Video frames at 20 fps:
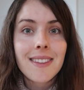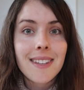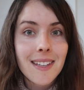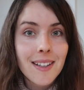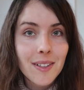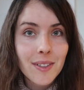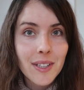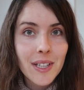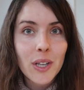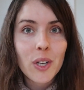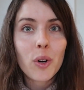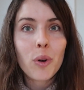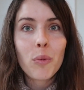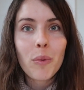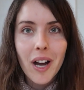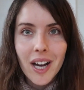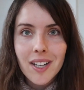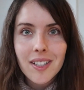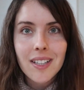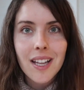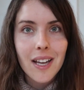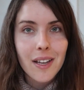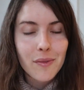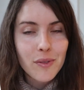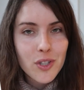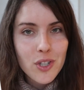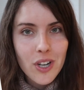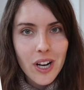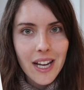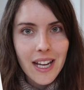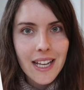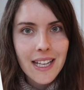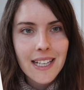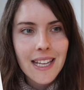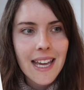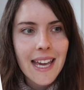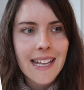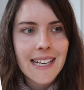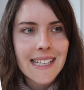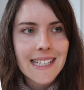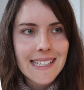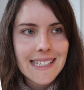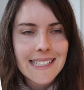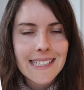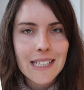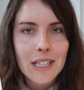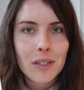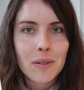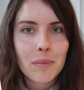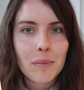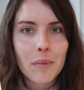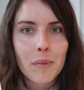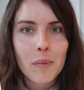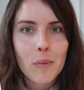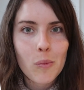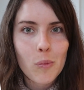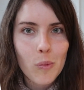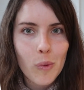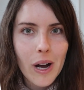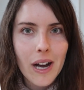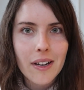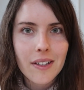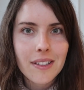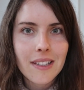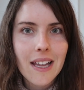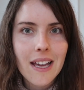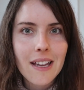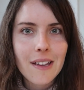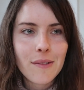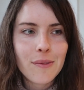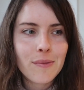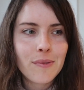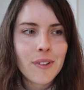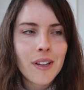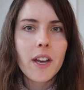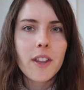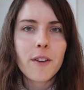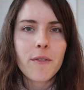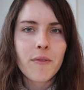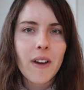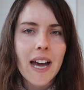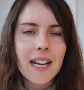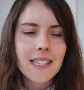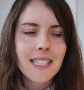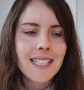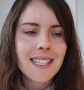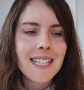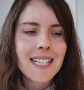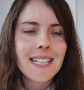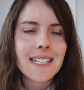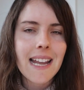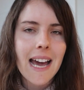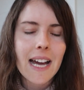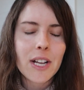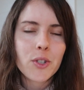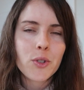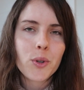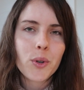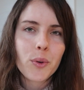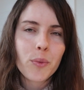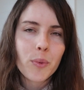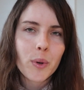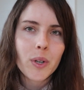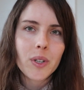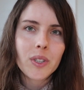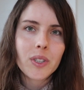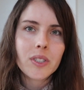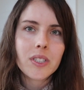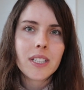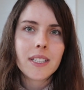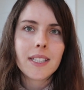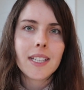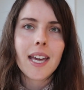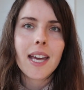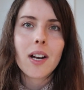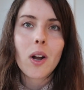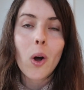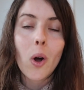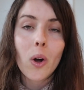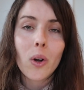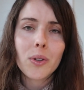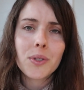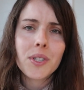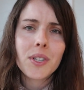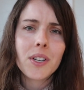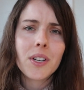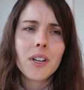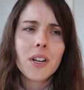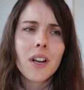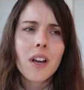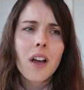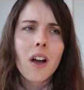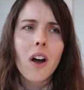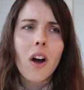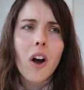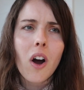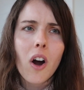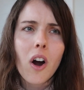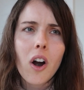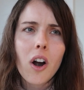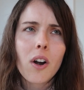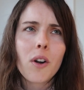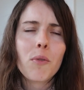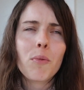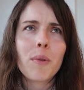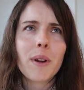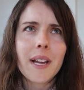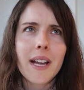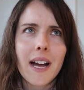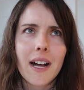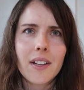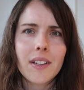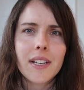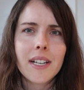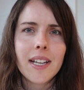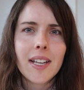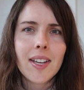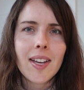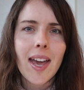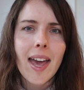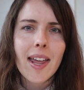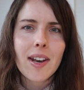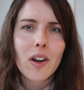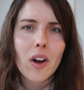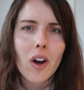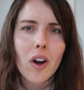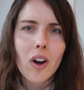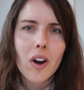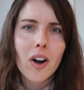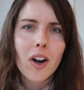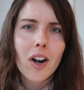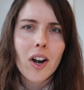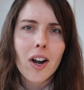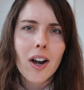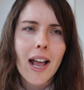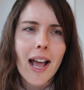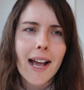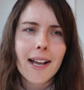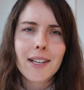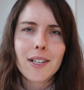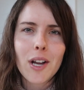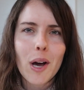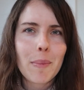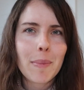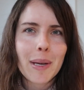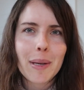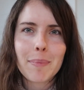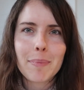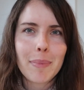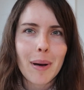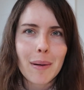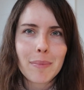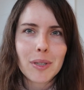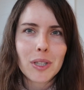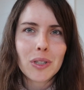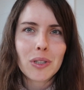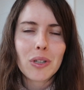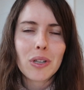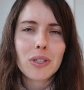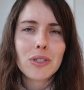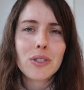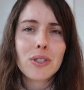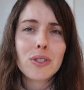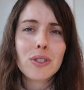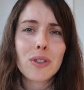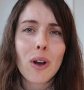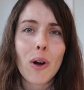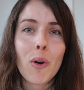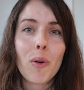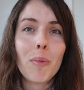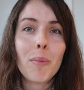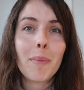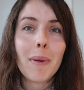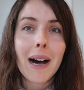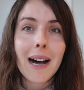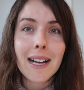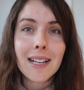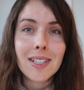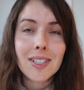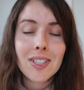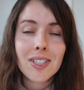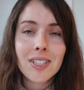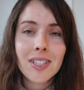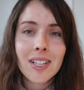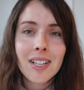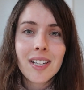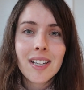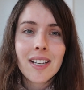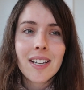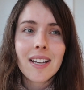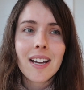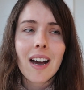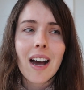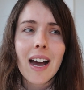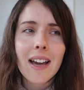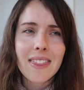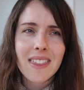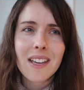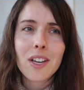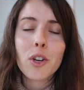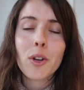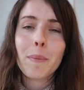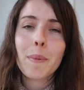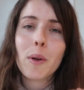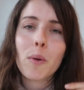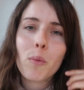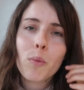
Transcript: the illegal wildlife trade and eating wildlife, the fact that the natural world can alter our reality and our economic bubble so much, I think could be